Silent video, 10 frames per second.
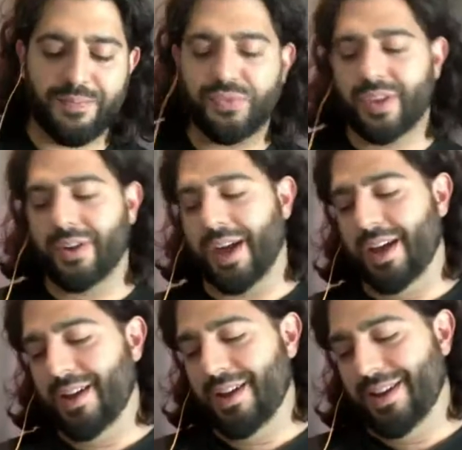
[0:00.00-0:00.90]
Okay,
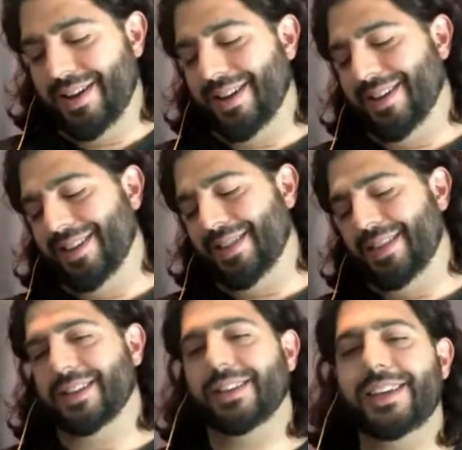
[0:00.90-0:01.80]
the
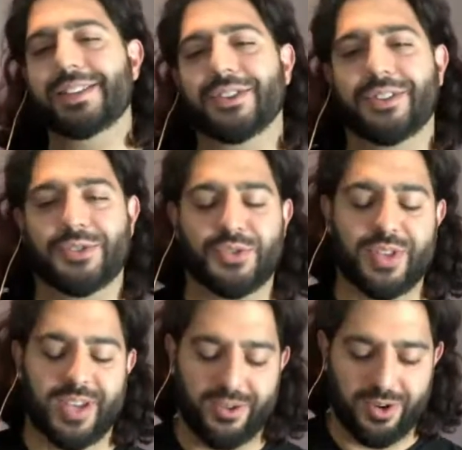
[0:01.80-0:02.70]
deletes are an
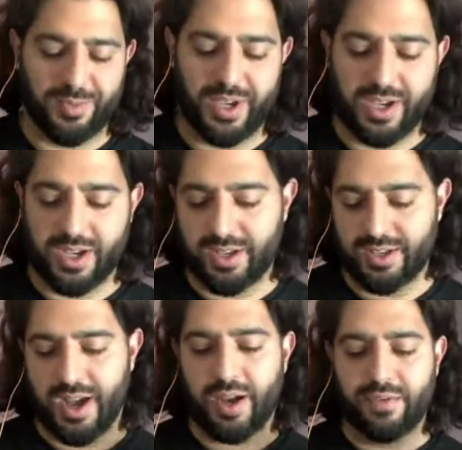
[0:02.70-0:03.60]
interesting one because
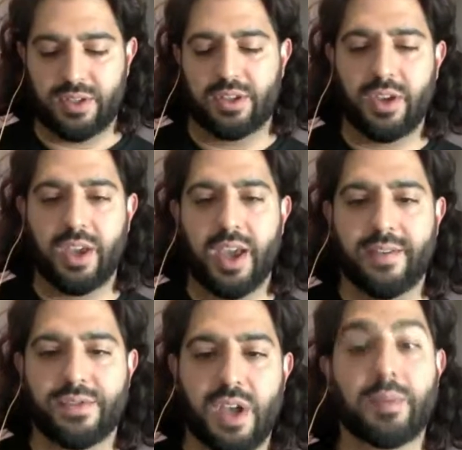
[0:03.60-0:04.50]
obviously you can have
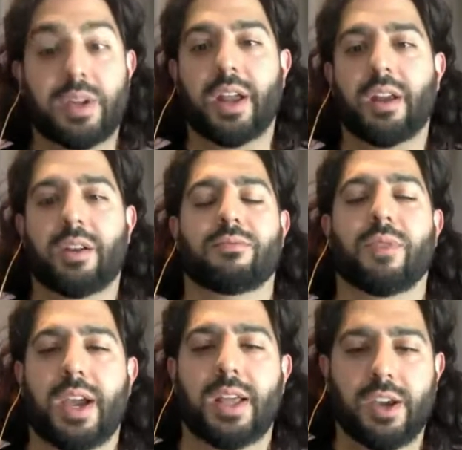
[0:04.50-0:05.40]
zombie data,
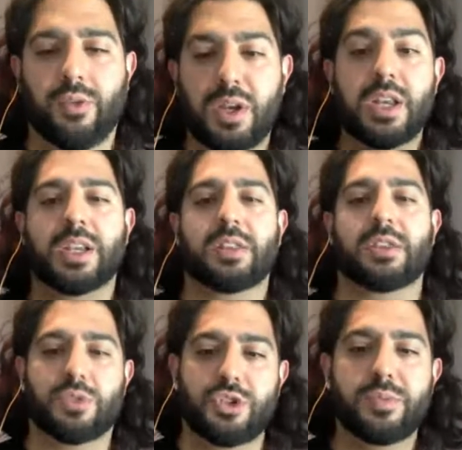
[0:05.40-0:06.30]
right? Like we need to get those
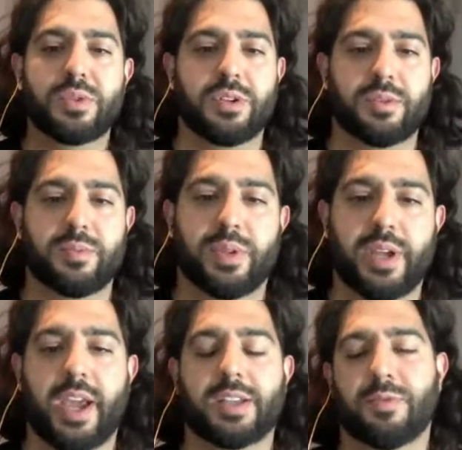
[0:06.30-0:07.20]
tombstones in
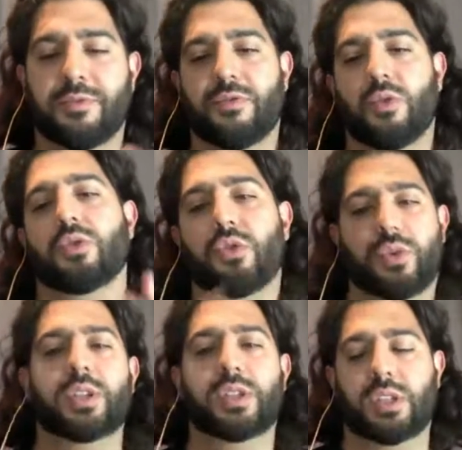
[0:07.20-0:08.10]
place before the
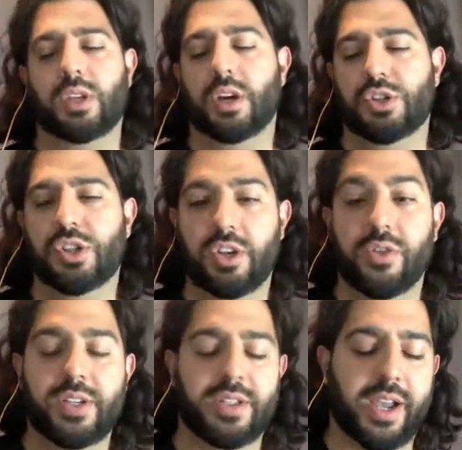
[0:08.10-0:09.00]
GC grace
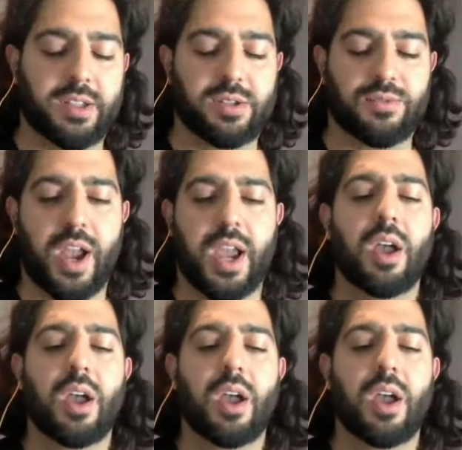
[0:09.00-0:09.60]
seconds, right?